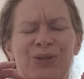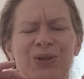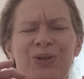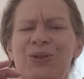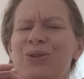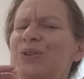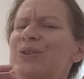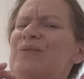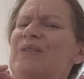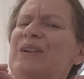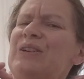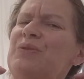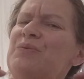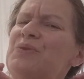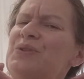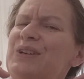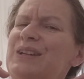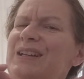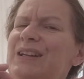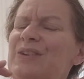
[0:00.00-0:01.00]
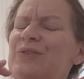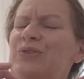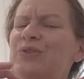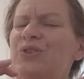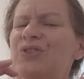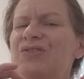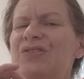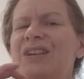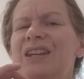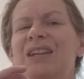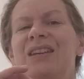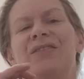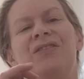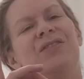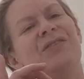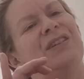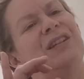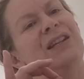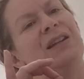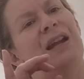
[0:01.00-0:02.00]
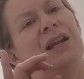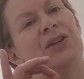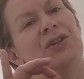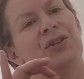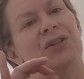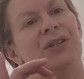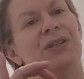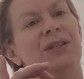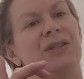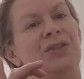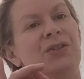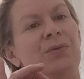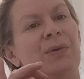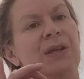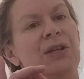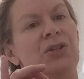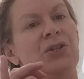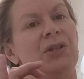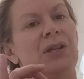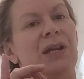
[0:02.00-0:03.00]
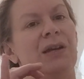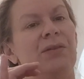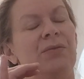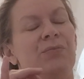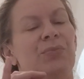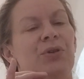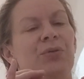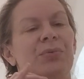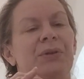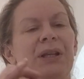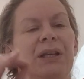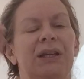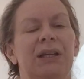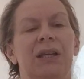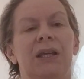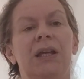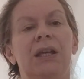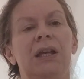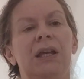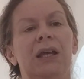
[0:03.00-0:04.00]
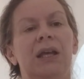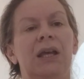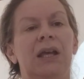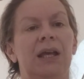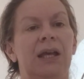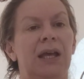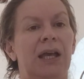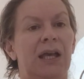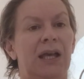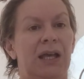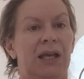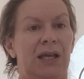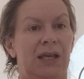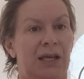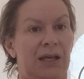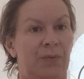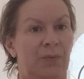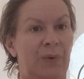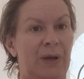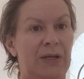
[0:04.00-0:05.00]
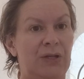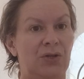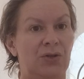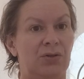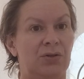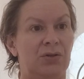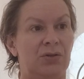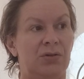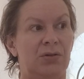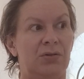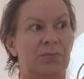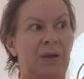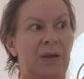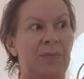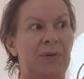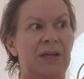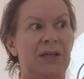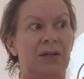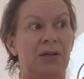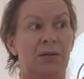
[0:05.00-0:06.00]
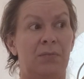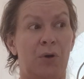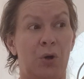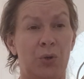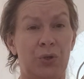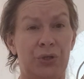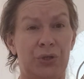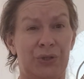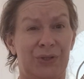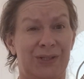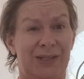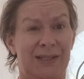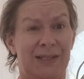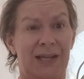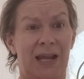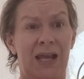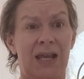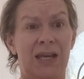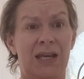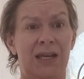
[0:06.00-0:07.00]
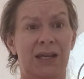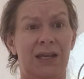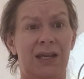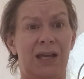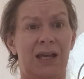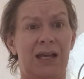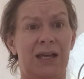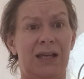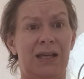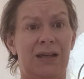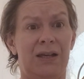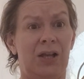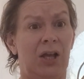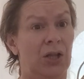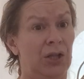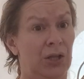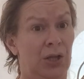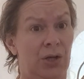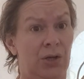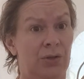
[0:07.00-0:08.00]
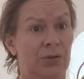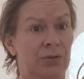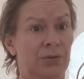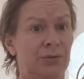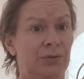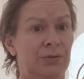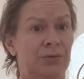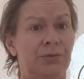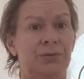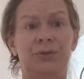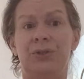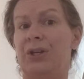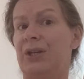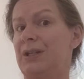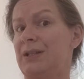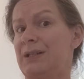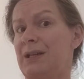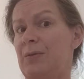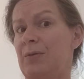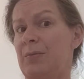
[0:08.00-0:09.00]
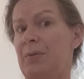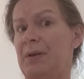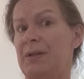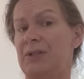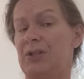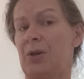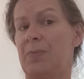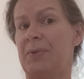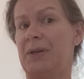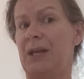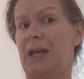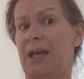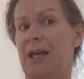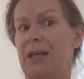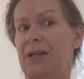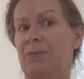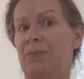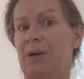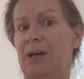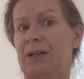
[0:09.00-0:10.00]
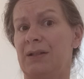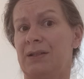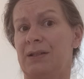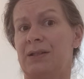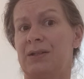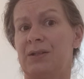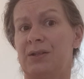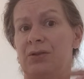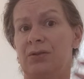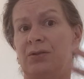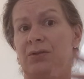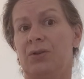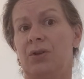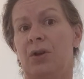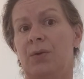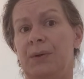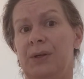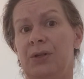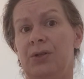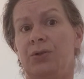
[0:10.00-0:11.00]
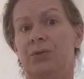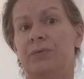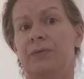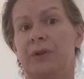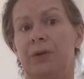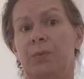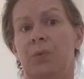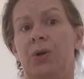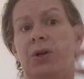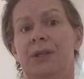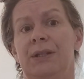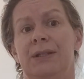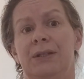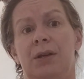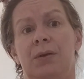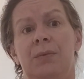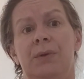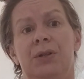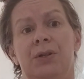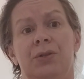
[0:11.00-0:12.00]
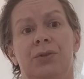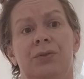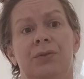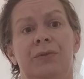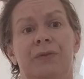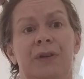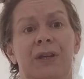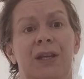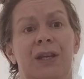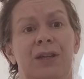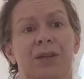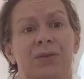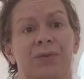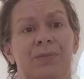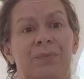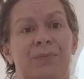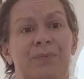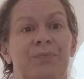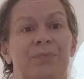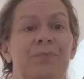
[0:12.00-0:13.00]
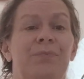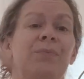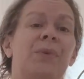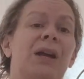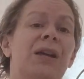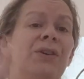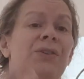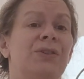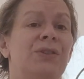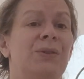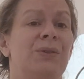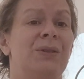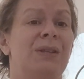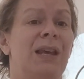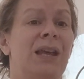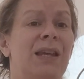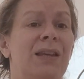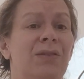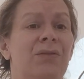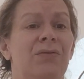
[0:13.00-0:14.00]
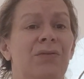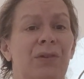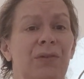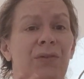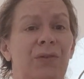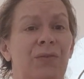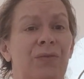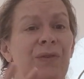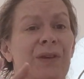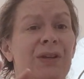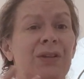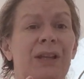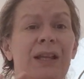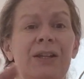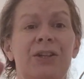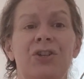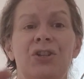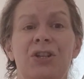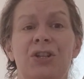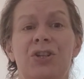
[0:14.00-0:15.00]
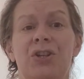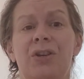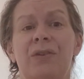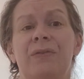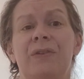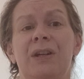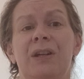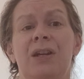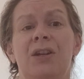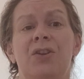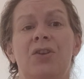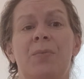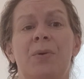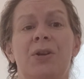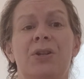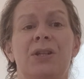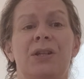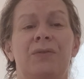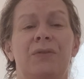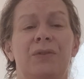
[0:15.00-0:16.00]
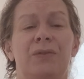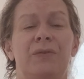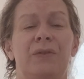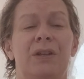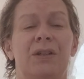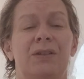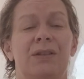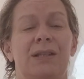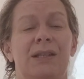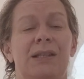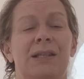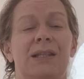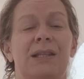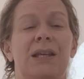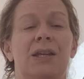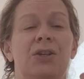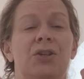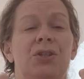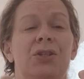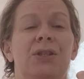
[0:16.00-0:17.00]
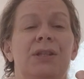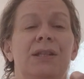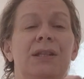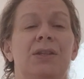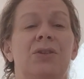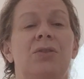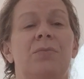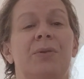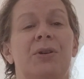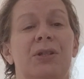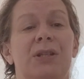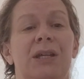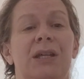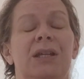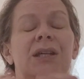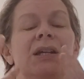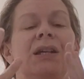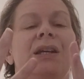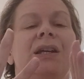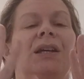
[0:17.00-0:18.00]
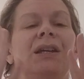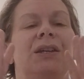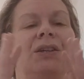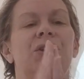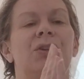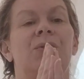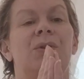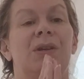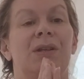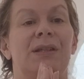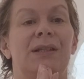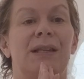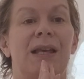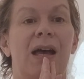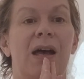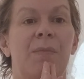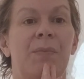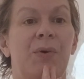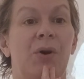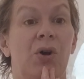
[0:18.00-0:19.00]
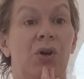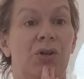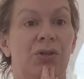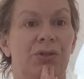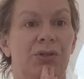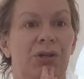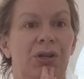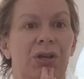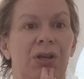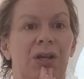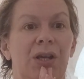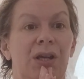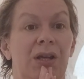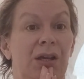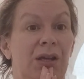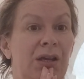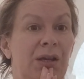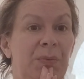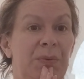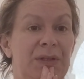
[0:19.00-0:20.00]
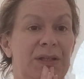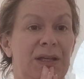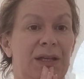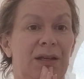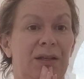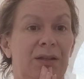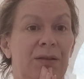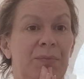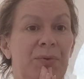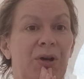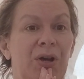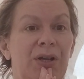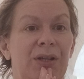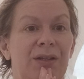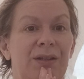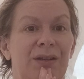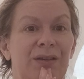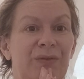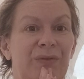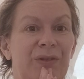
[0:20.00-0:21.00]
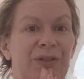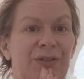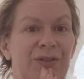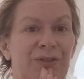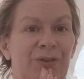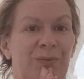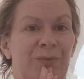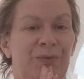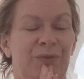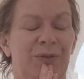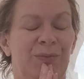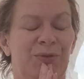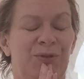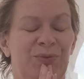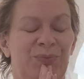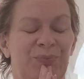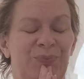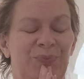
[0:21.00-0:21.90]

You can do it while you're walking down the street, if you're in an anxious situation out in public. And when you're maybe in an emotional state alone, you can tap the top of your head whilst going over what is going on for you. But I also say, if you feel energy shifting in your body, if you feel sensations in your body, you can tap on a particular point that feels comfortable.